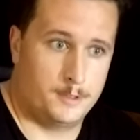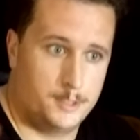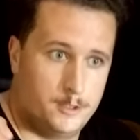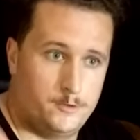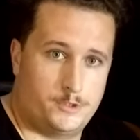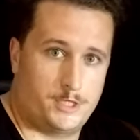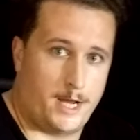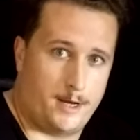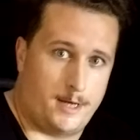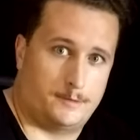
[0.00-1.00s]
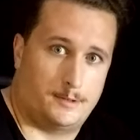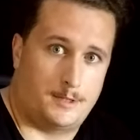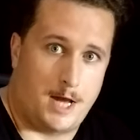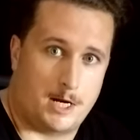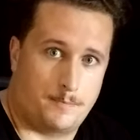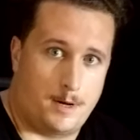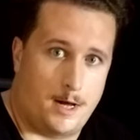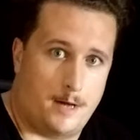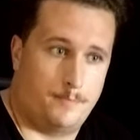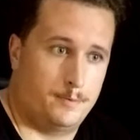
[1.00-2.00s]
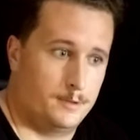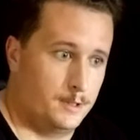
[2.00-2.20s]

Huge shout out to Doc Pop.